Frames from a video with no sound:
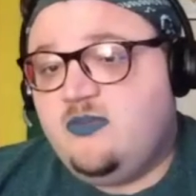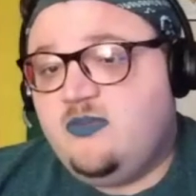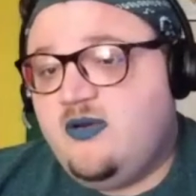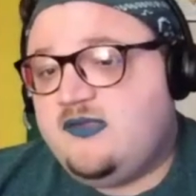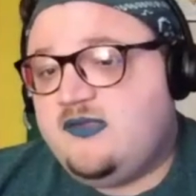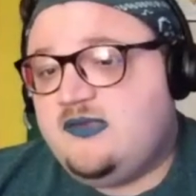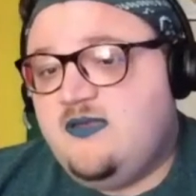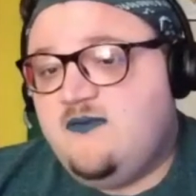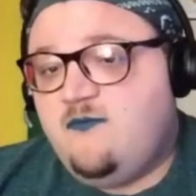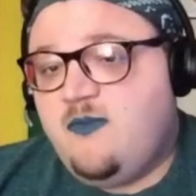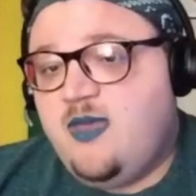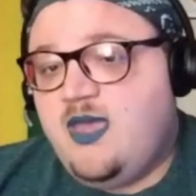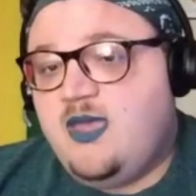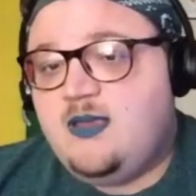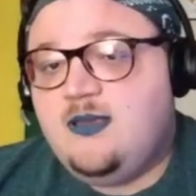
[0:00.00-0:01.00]
person I've
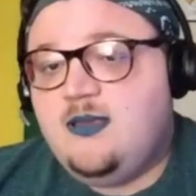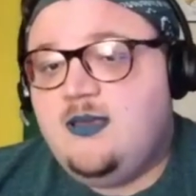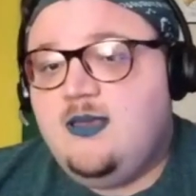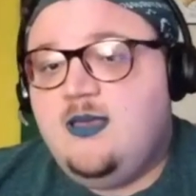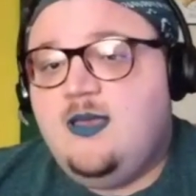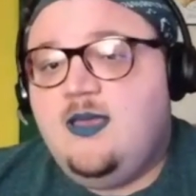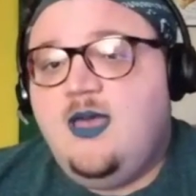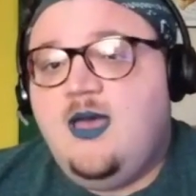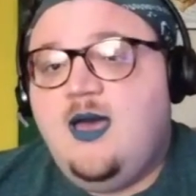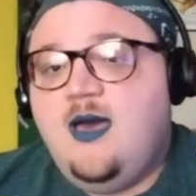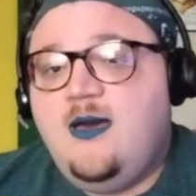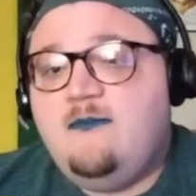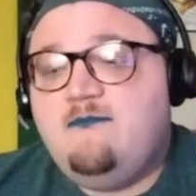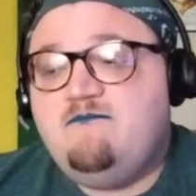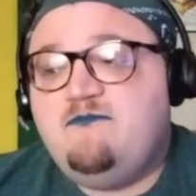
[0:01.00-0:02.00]
met,
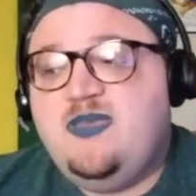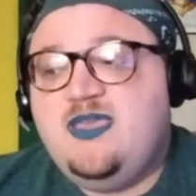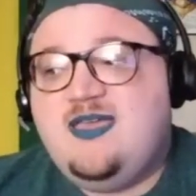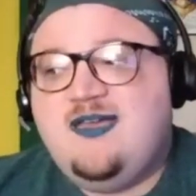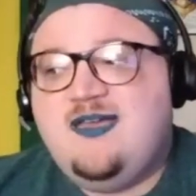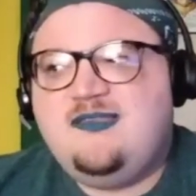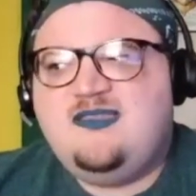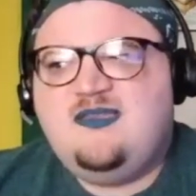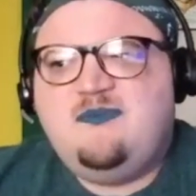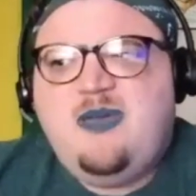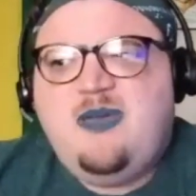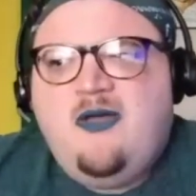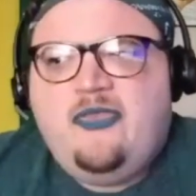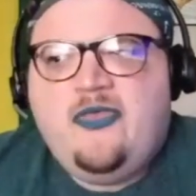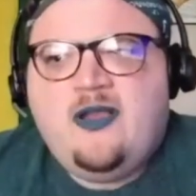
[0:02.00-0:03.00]
because it's
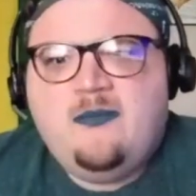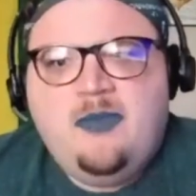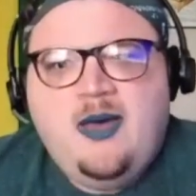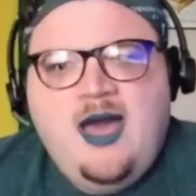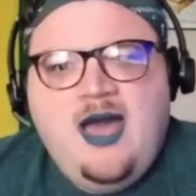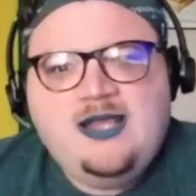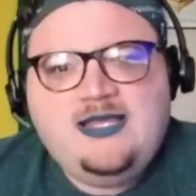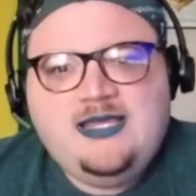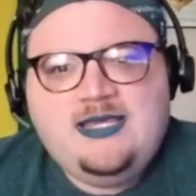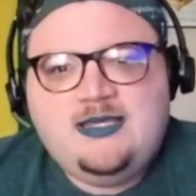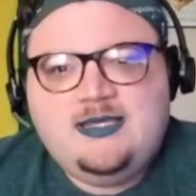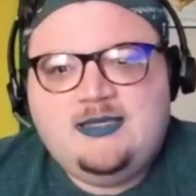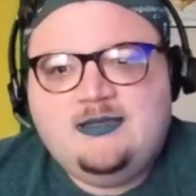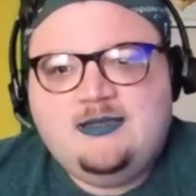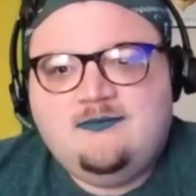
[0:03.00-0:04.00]
about their
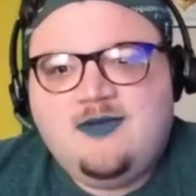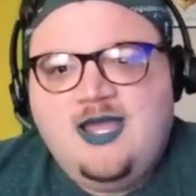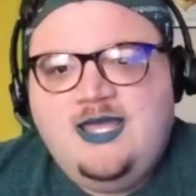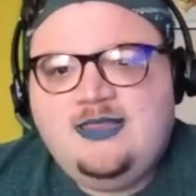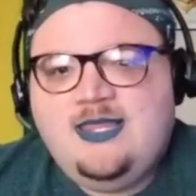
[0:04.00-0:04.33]
body, right?